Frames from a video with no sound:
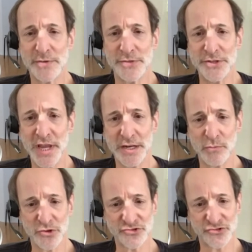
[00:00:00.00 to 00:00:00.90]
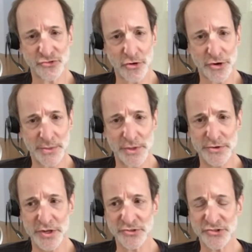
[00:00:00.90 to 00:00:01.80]
of the data was stored on the
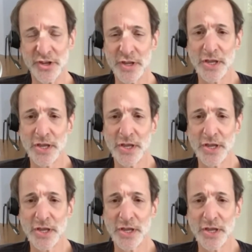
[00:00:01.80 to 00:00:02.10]
disk,